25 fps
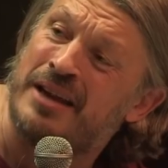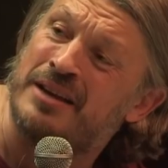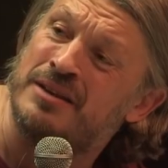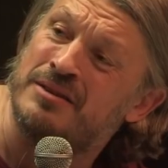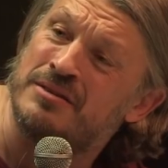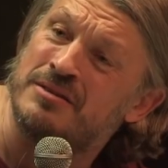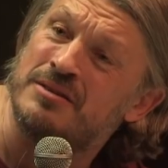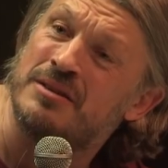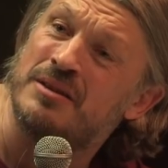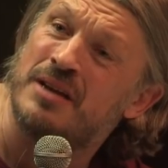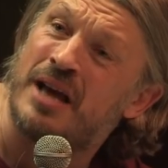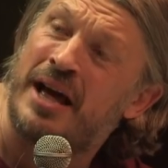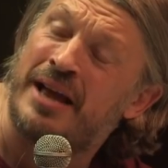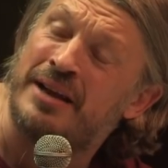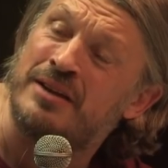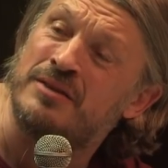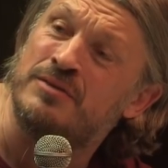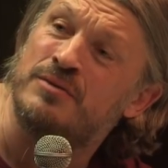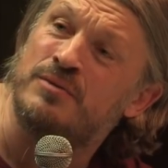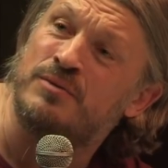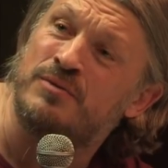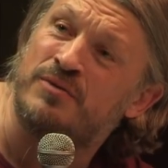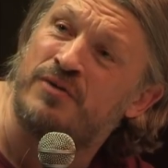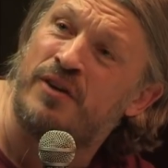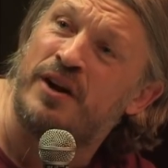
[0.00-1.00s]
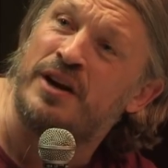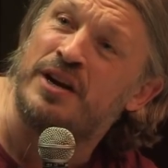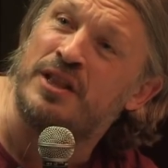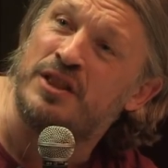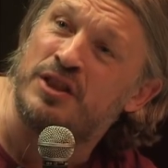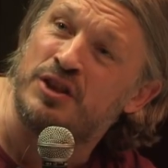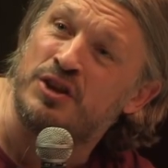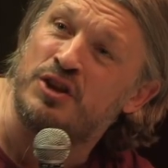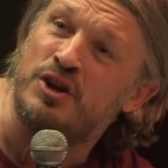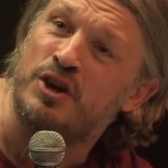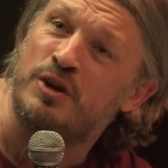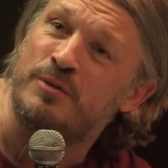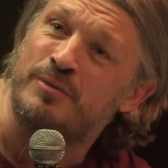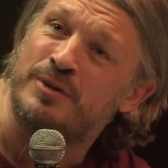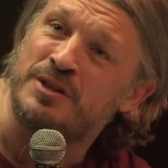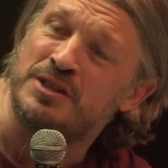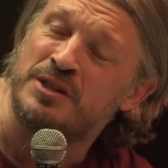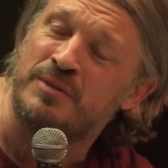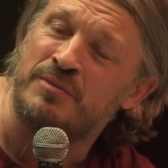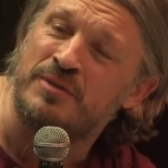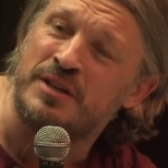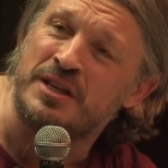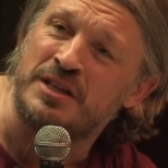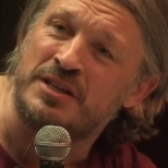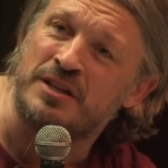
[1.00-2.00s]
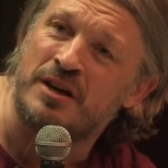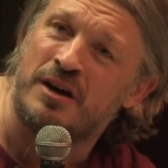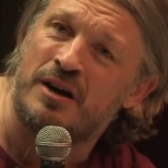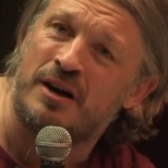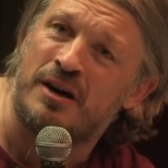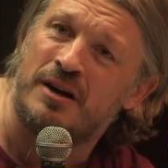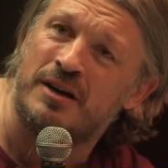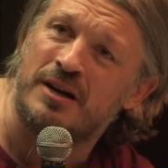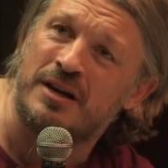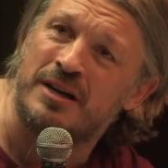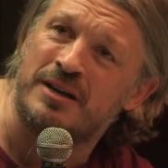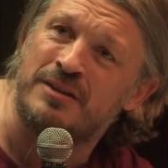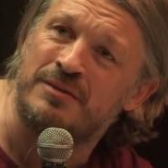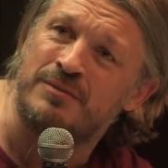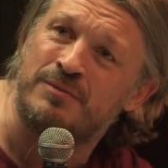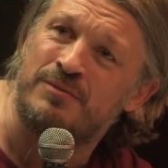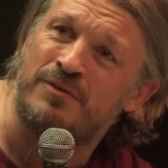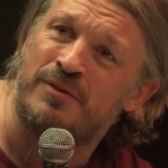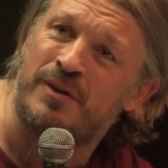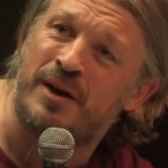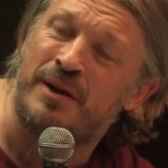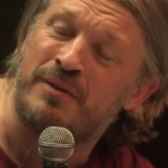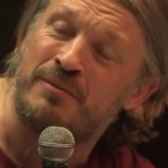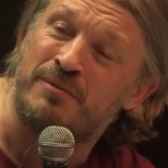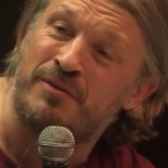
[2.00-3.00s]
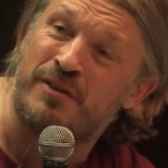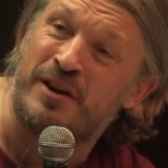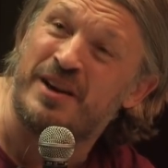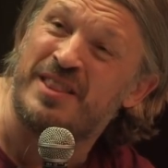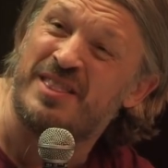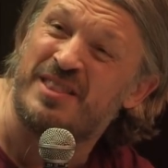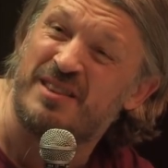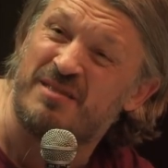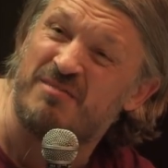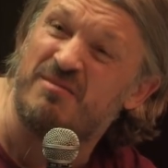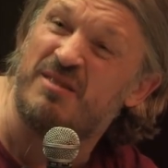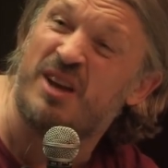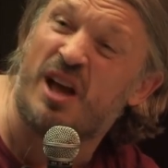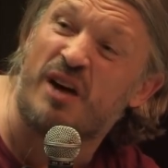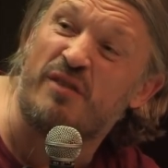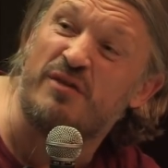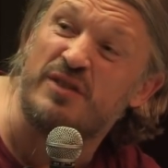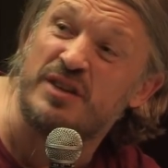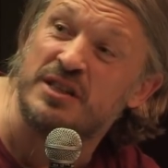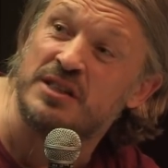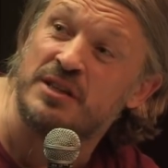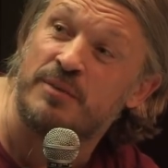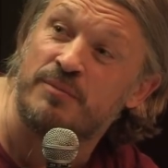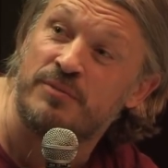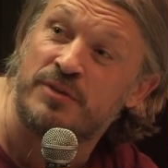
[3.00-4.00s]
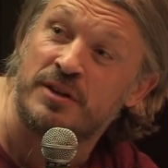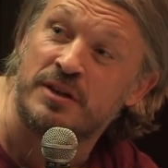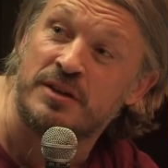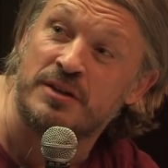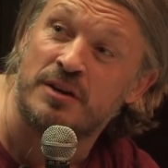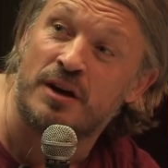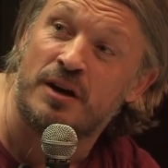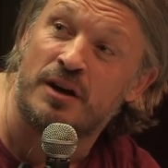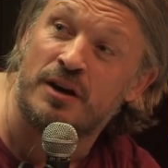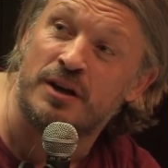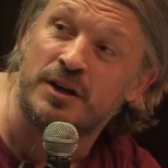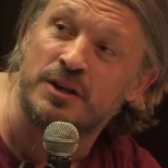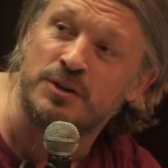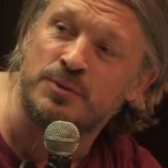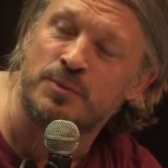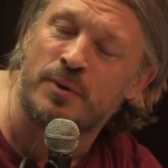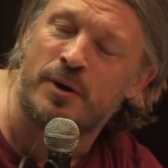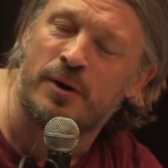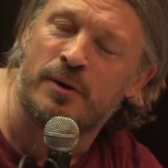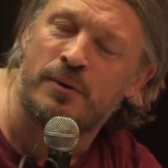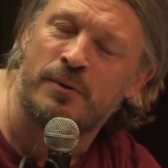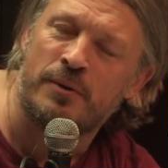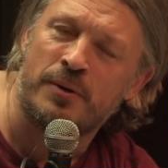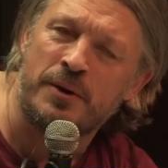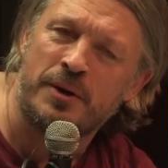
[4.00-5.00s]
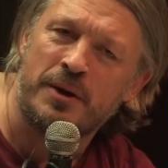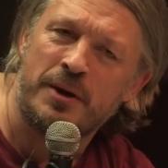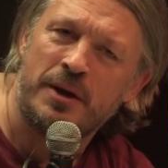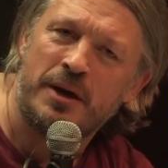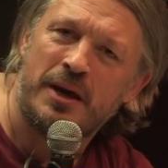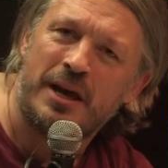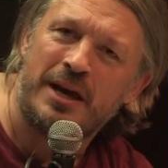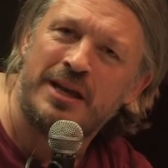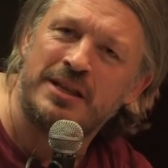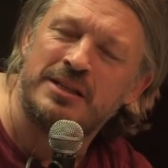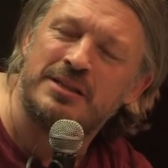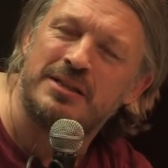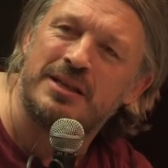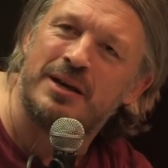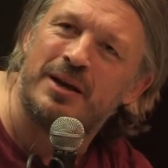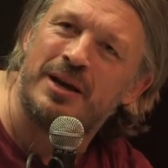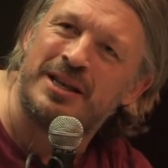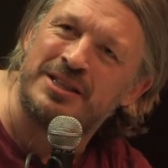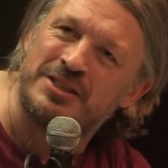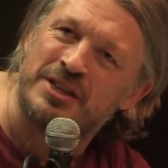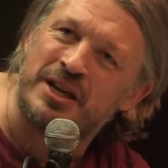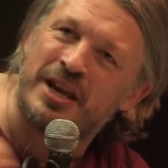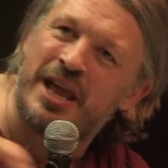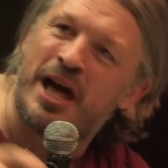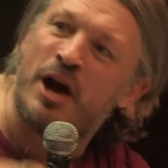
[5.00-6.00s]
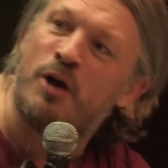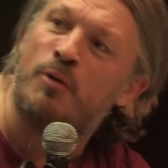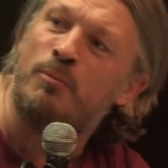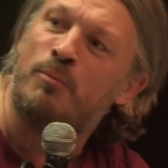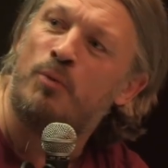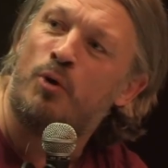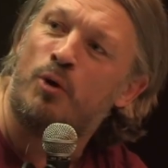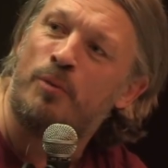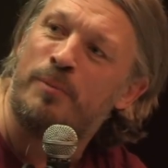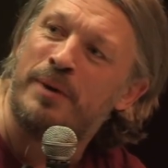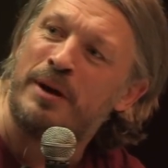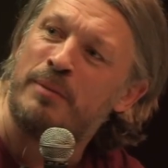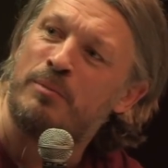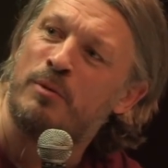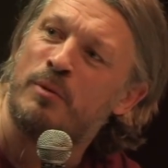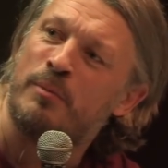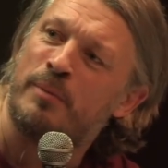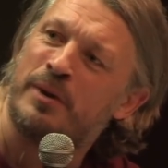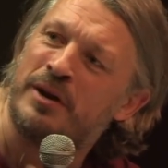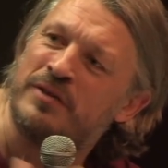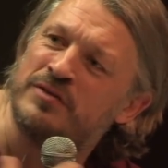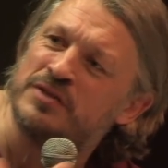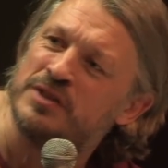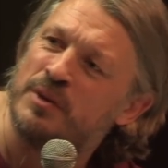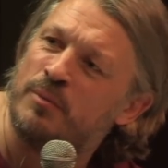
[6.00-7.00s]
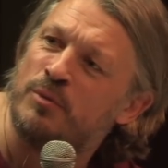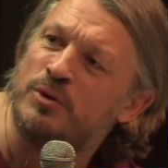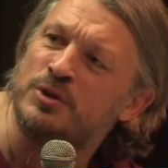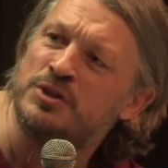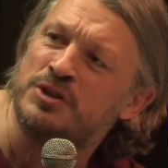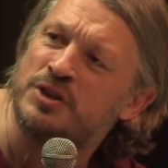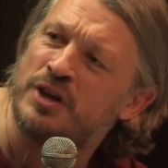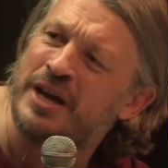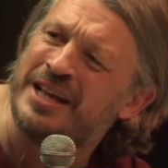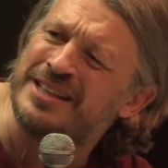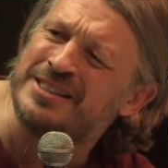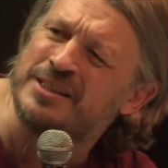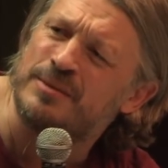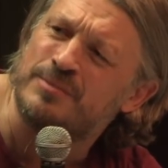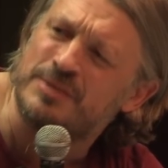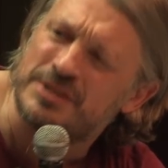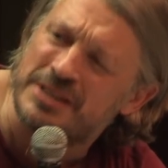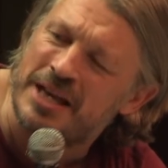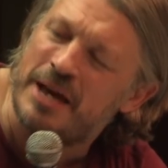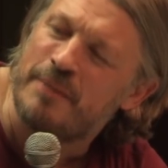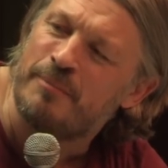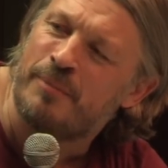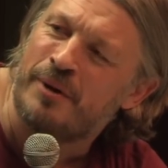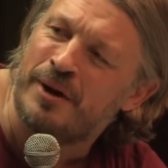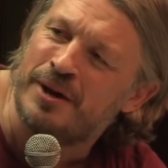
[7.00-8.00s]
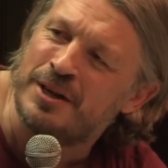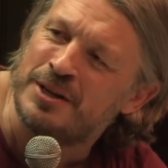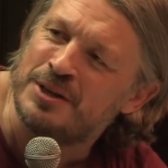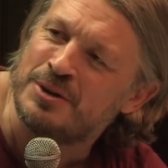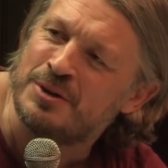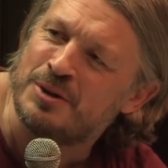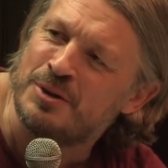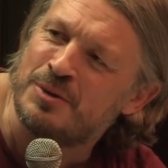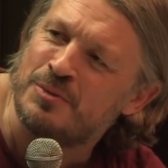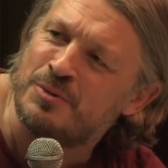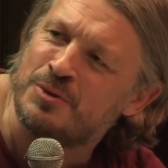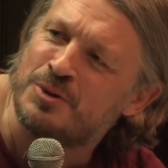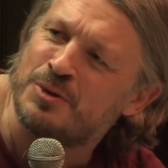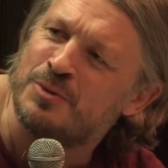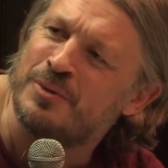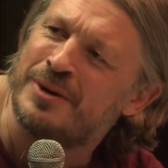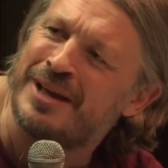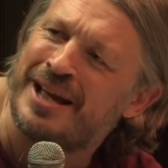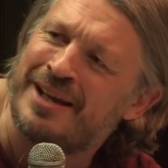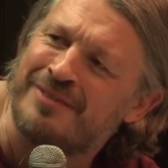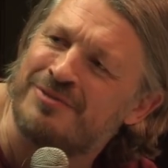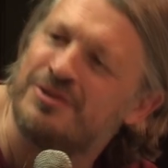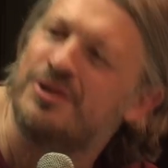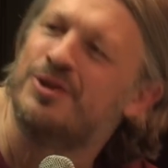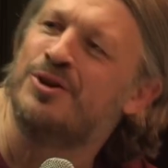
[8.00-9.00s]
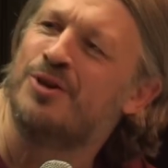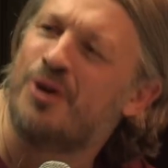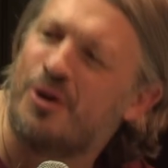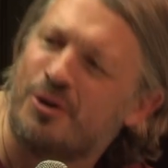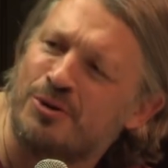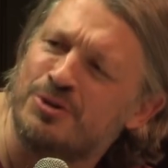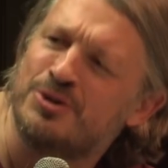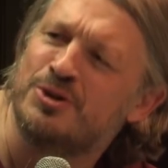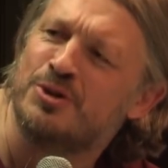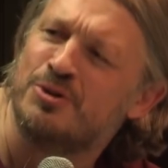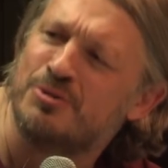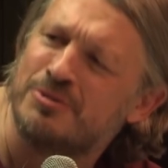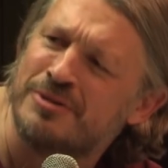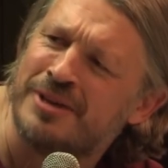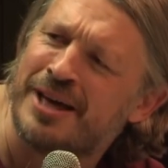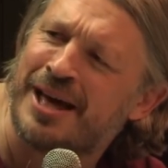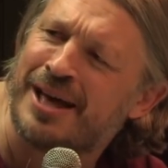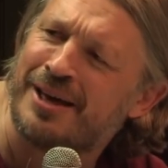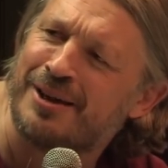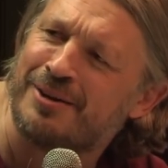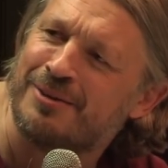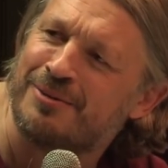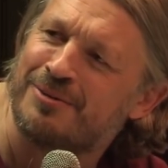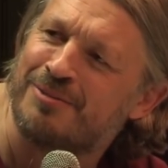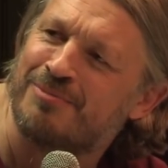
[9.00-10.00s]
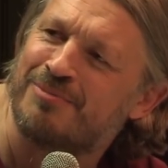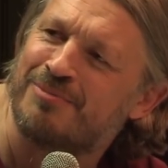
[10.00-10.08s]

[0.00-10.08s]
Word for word: and, and finding the humour in something dark and, and finding the love in something dark as well is, is going to help more people. But if someone gets upset by it, do, you, do we have to not do that?